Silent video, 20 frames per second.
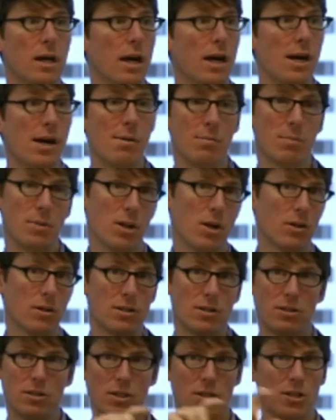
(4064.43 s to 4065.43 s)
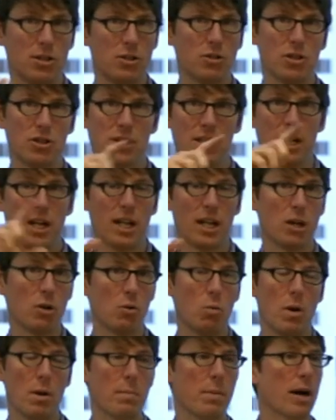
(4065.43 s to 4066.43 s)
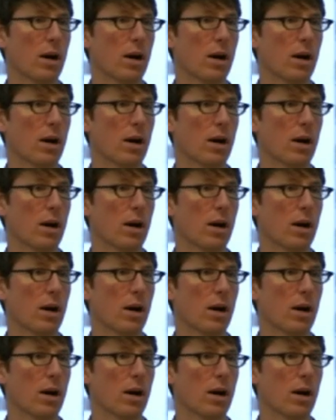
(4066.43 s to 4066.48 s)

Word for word: Um, you know, it's just you just need a little one